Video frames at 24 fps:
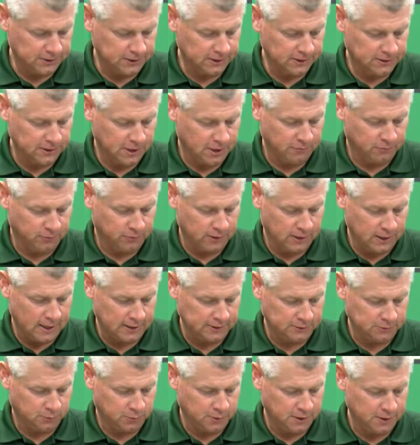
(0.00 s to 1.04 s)
a tough one
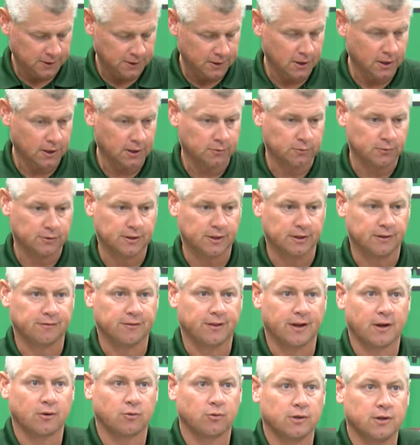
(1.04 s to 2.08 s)
last week. Didn't
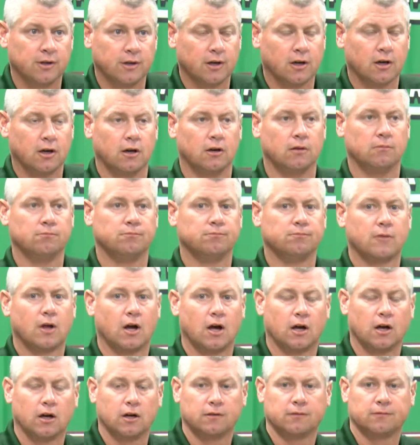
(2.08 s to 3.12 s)
think we
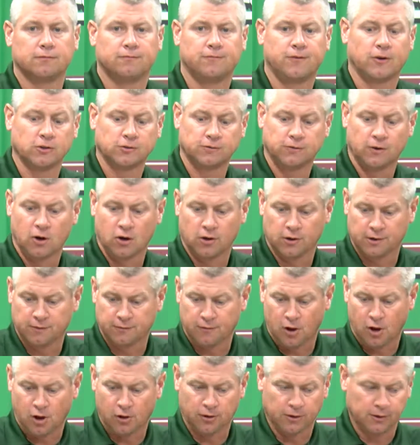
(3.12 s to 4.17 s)
first of all, give
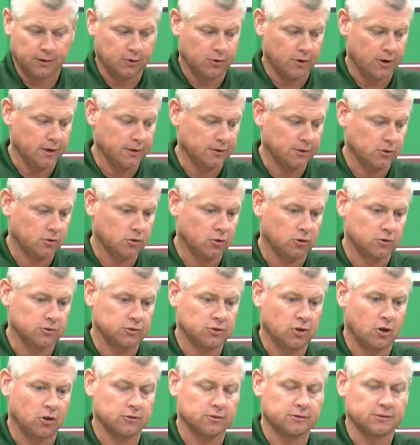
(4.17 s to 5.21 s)
all the credit to
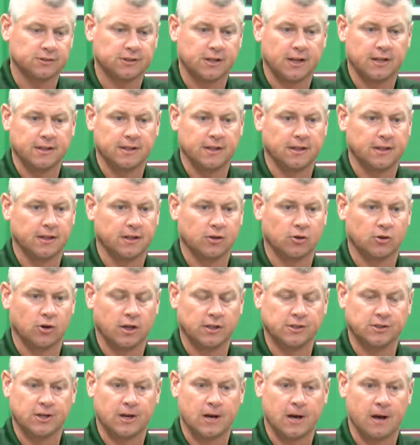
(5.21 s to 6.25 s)
Tarleton State. They did a
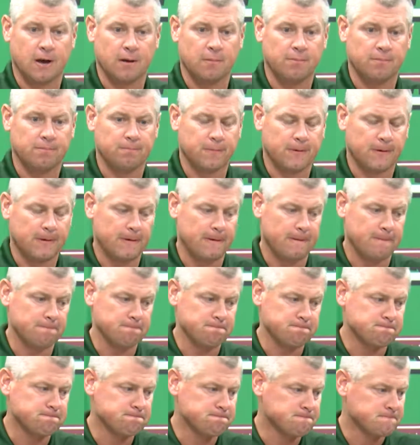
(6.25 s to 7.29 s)
great job.
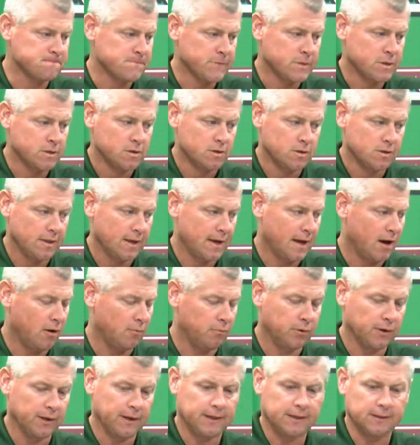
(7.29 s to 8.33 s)
They
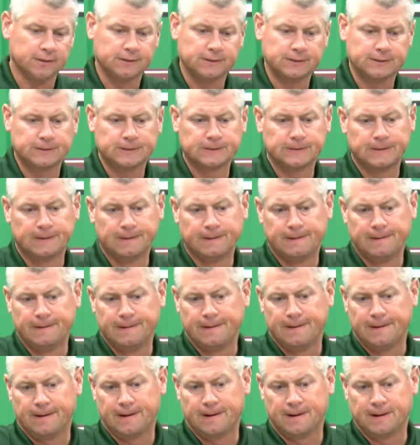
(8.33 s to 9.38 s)
outplayed us.
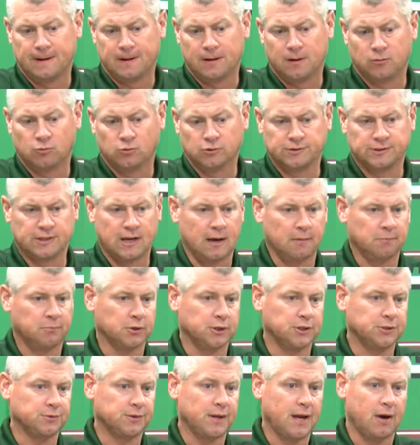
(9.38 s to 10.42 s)
Was not
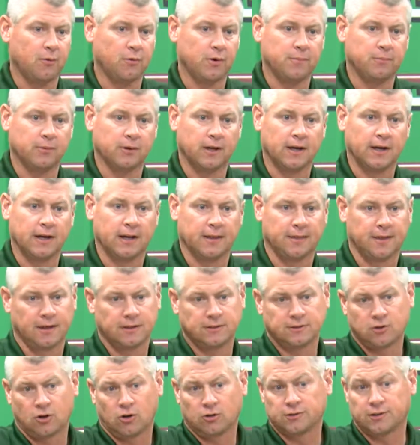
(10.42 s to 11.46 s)
pleased with how we played. I
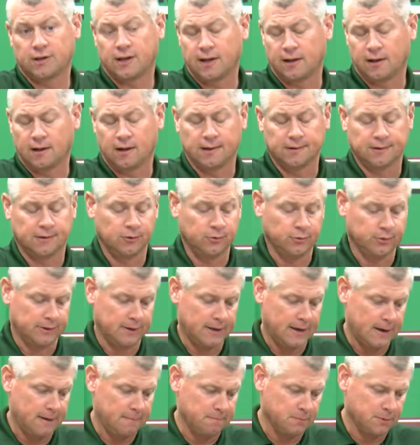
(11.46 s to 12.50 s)
think Tarleton had a lot to do with
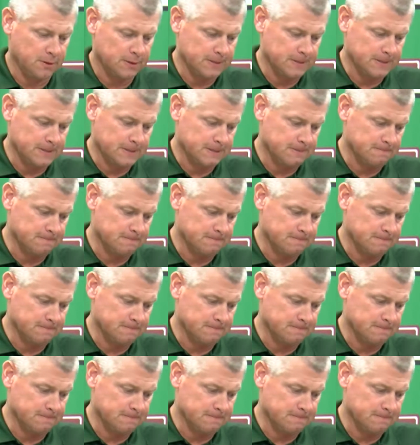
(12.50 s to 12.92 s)
that, but